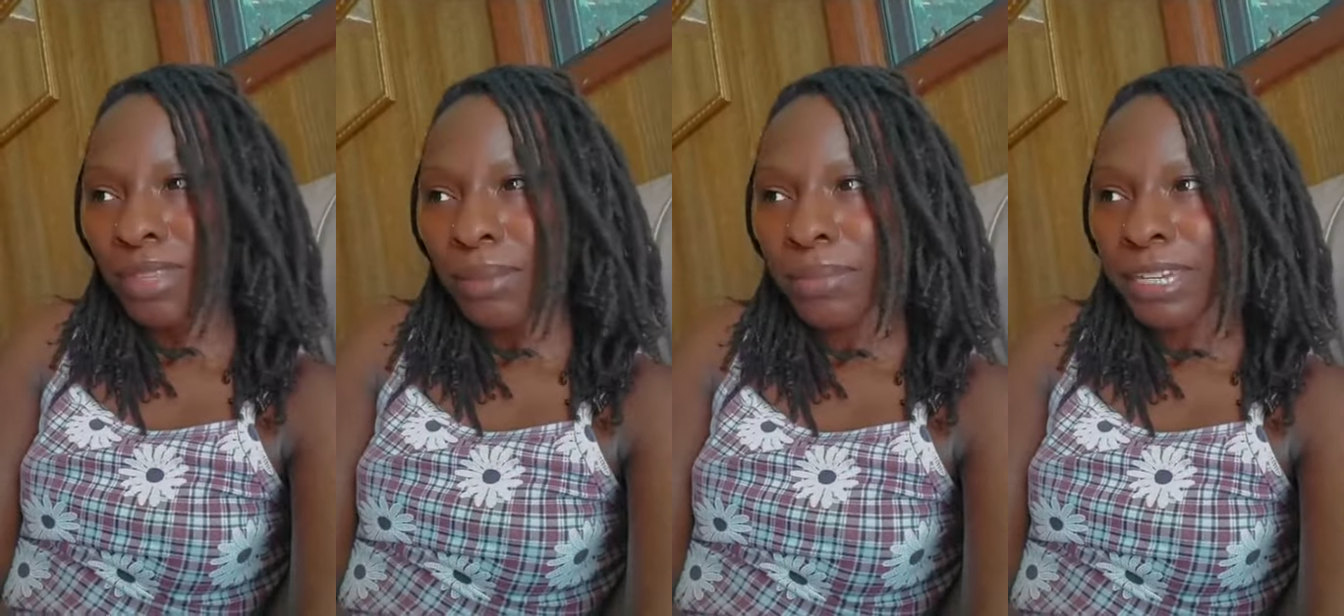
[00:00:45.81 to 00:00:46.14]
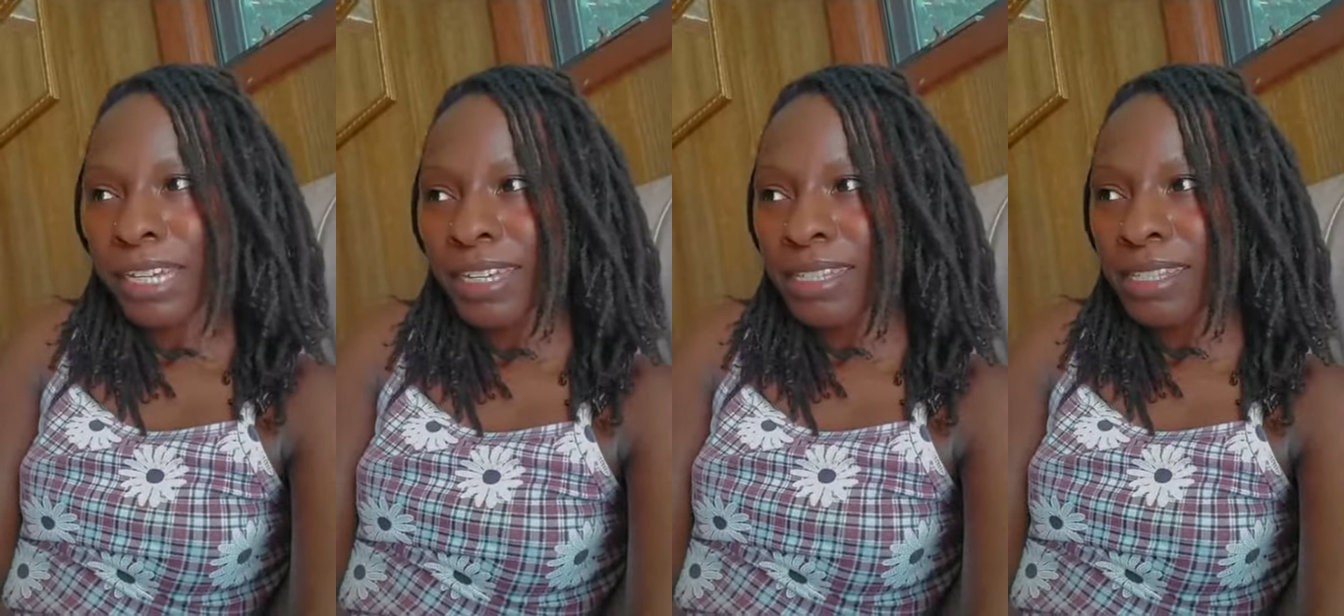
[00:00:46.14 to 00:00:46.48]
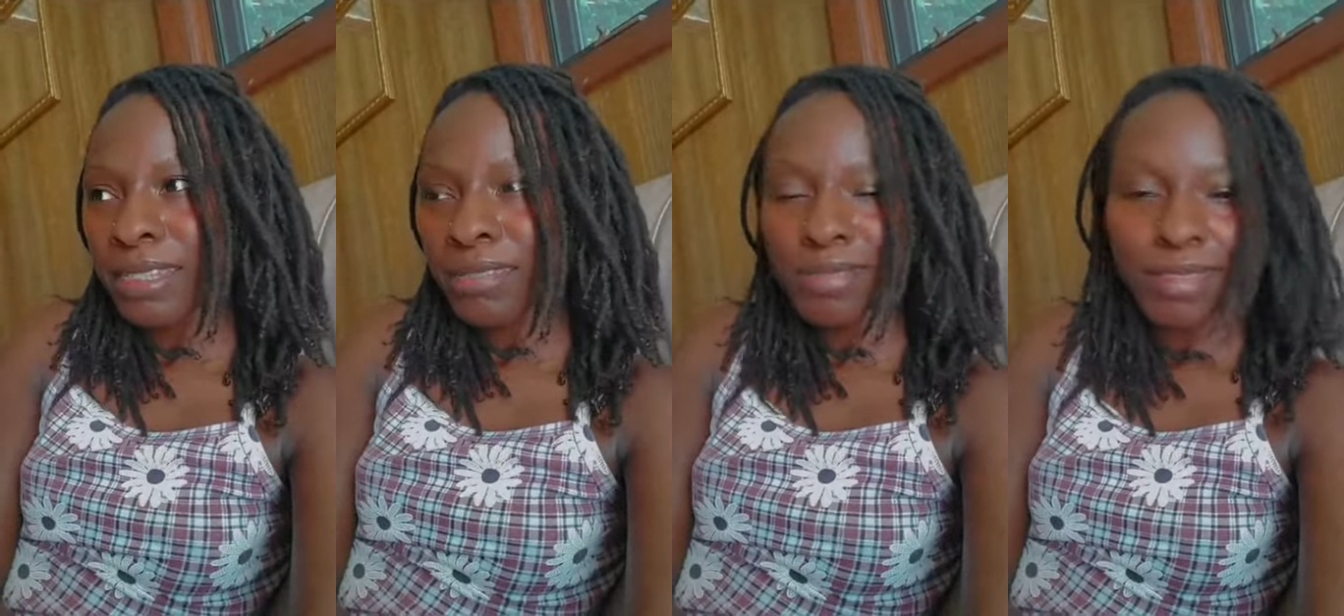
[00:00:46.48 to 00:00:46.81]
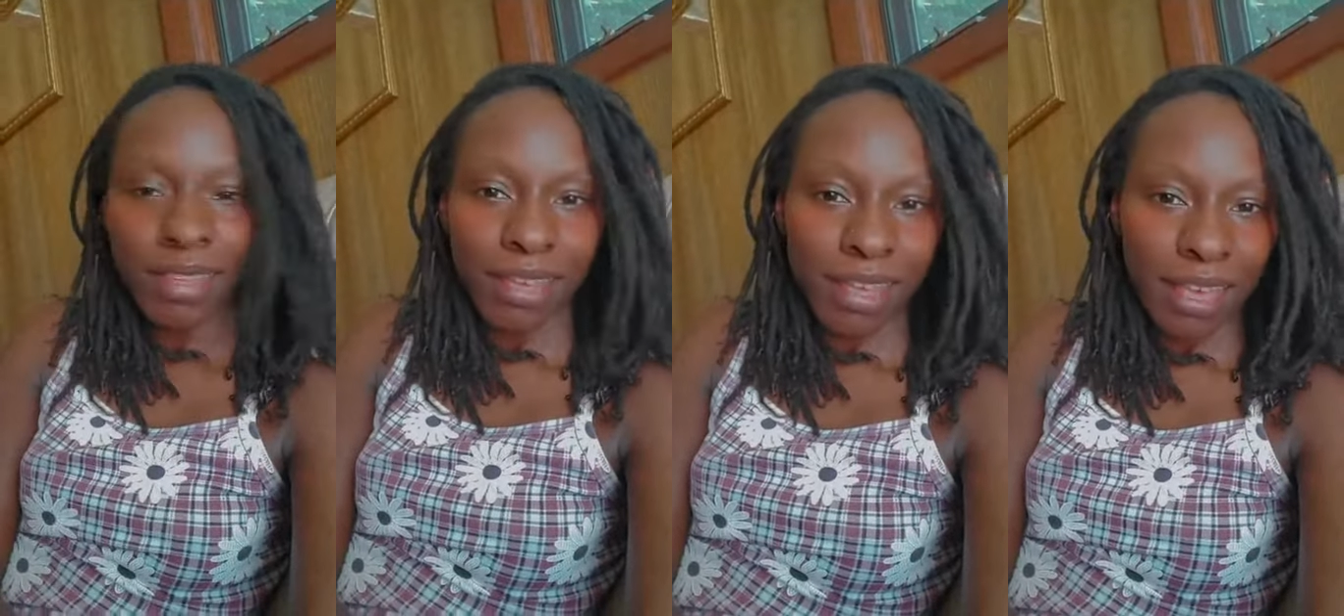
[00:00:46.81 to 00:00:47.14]
because
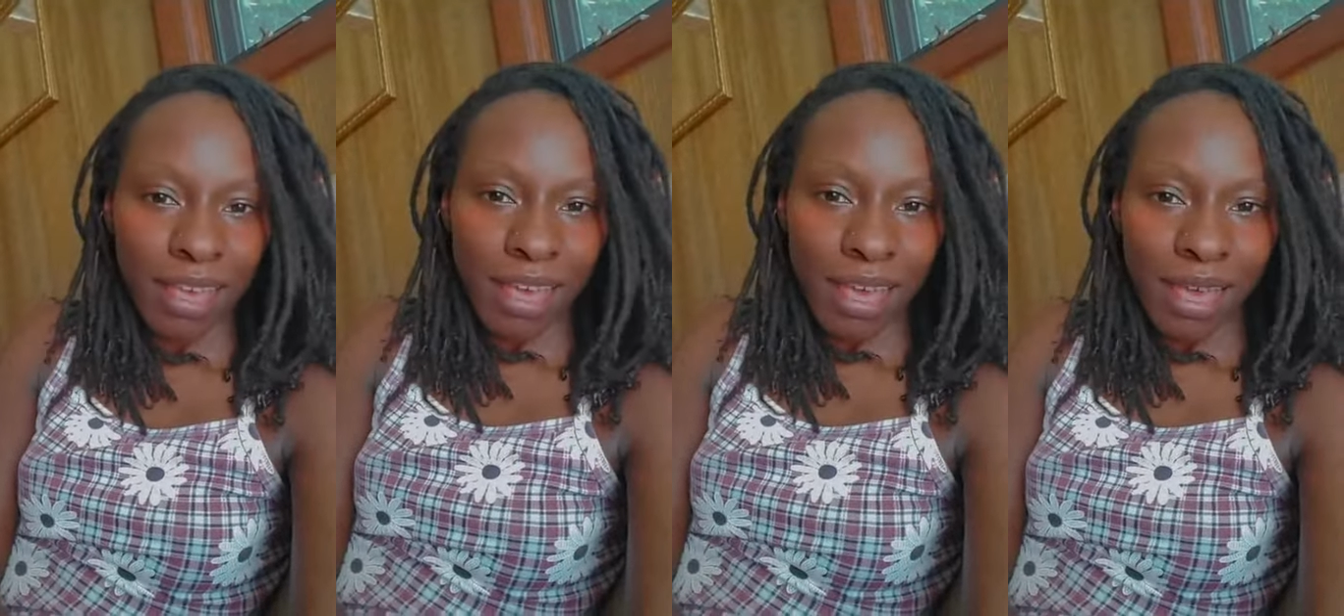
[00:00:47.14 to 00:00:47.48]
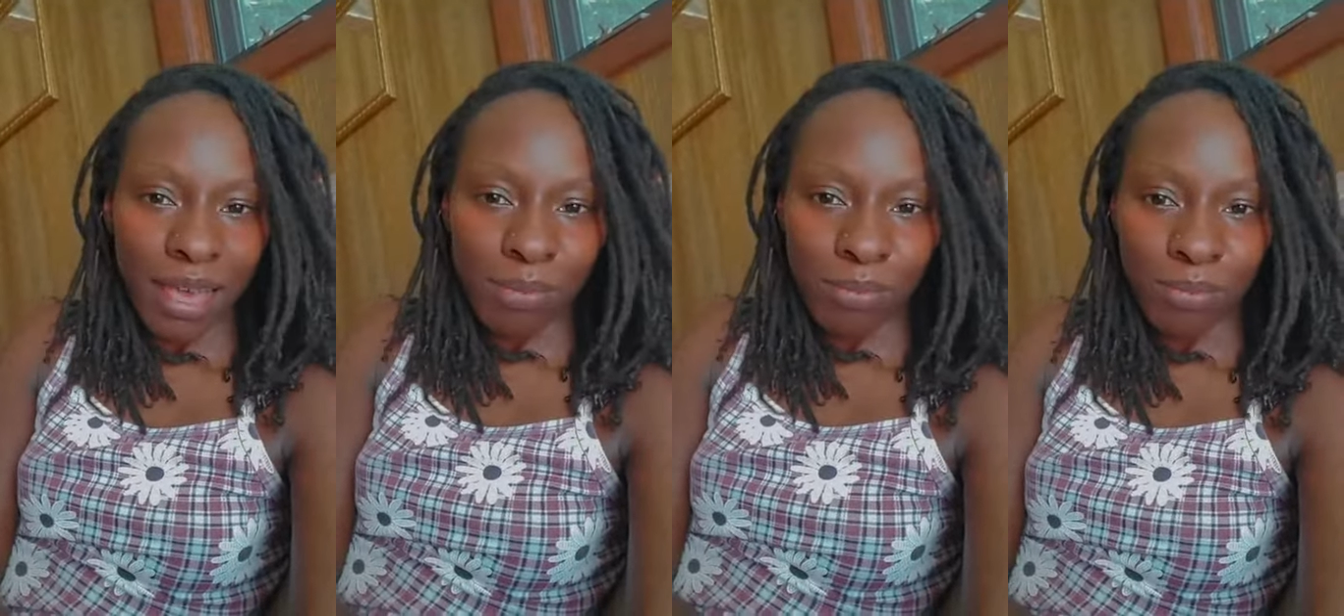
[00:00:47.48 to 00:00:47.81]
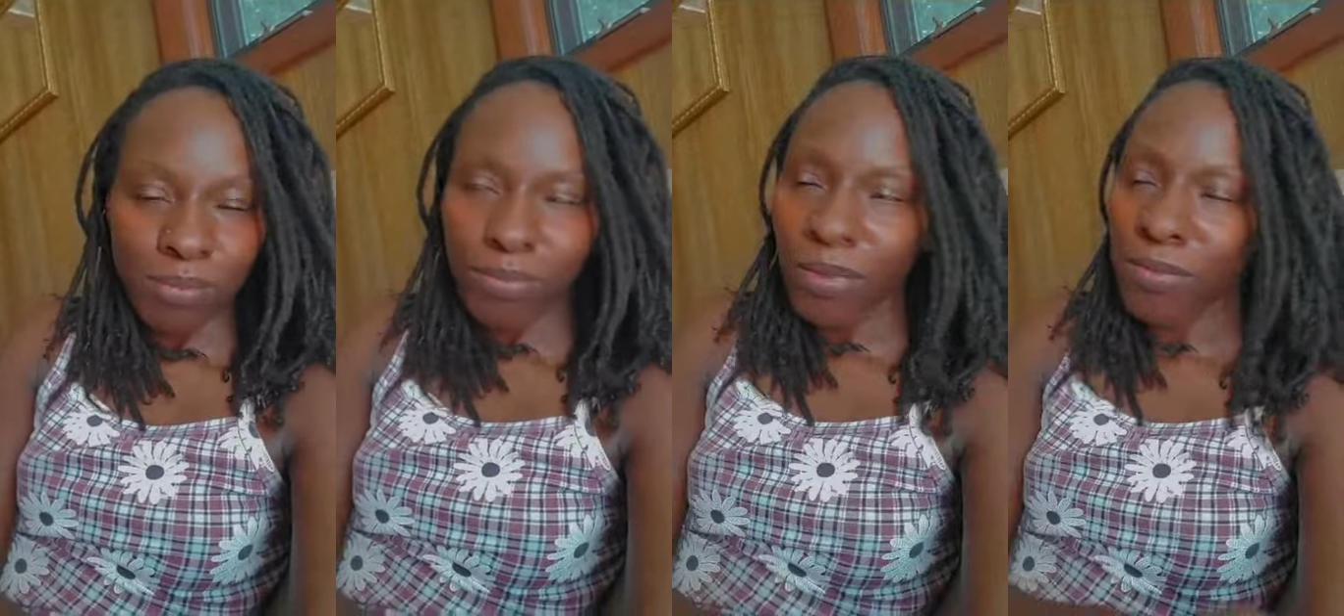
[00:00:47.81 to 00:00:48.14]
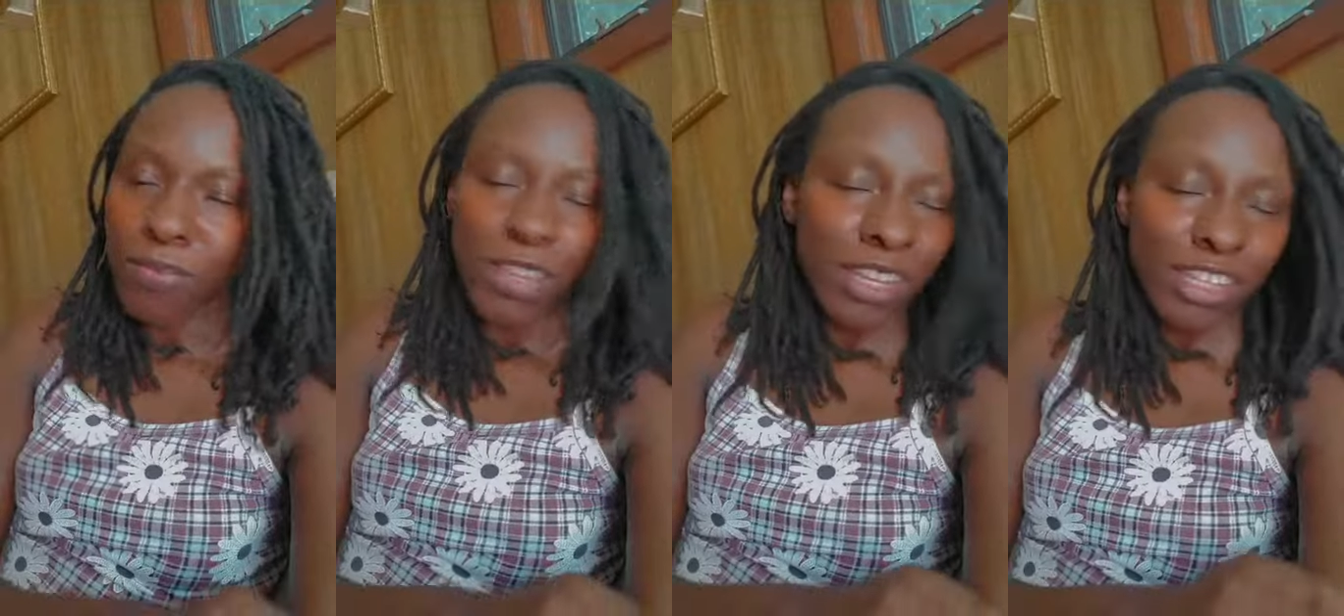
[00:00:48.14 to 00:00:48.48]
I'm
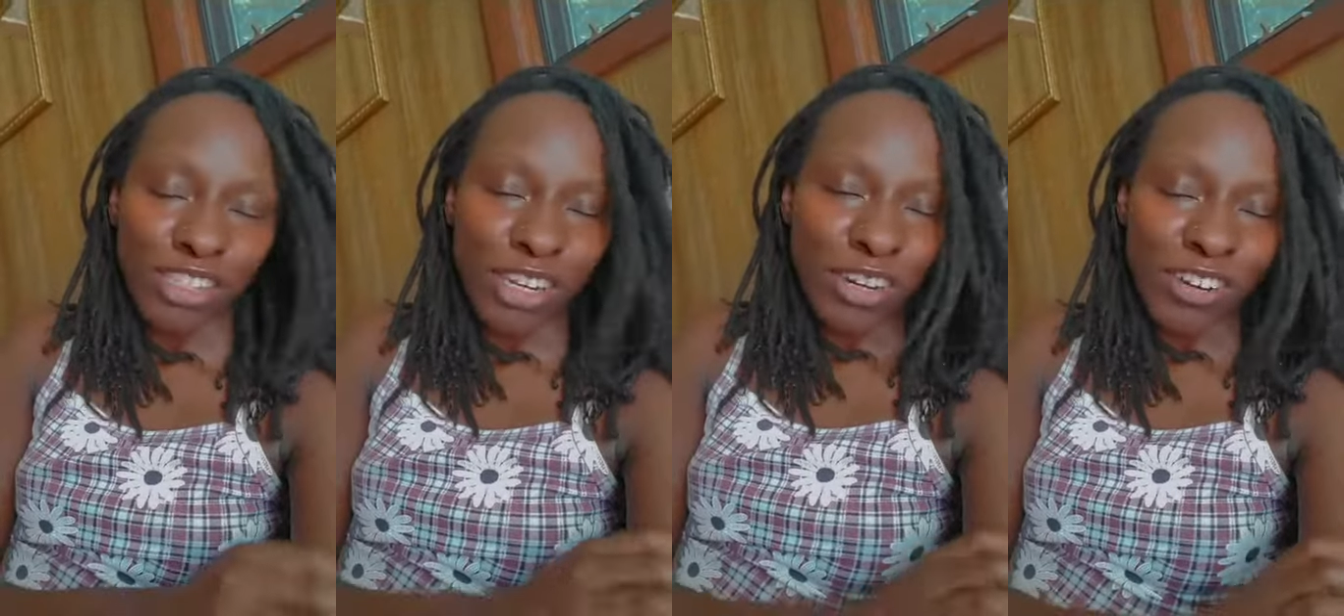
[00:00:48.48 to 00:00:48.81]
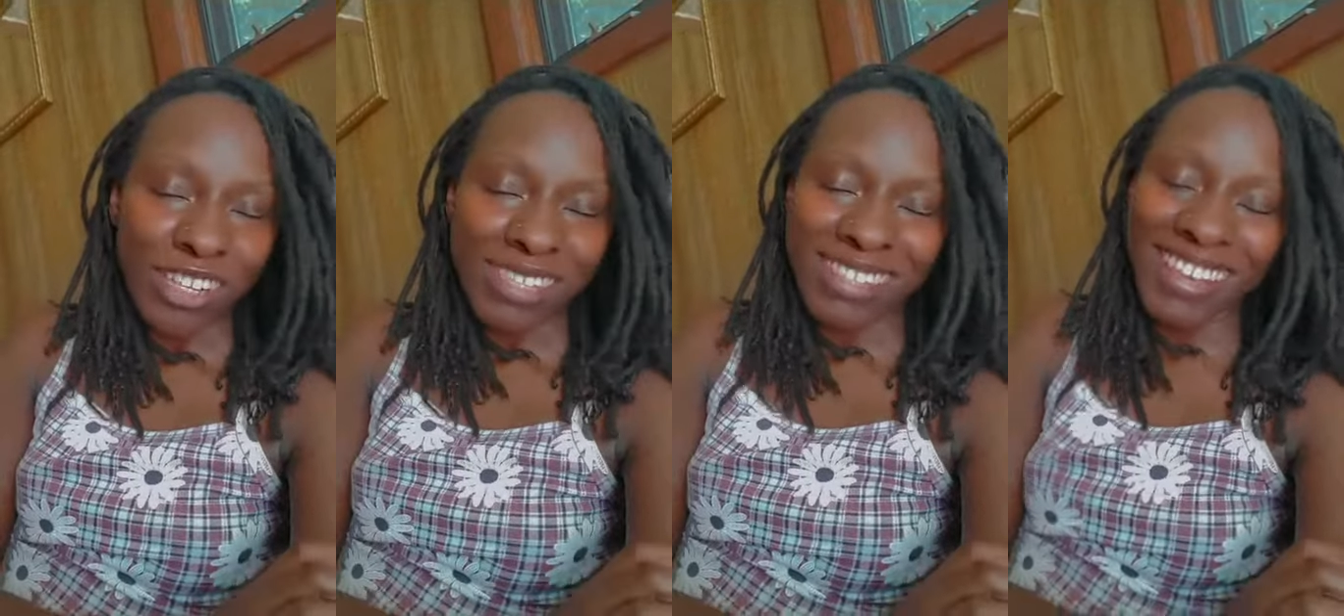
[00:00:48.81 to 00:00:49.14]
feeling generous.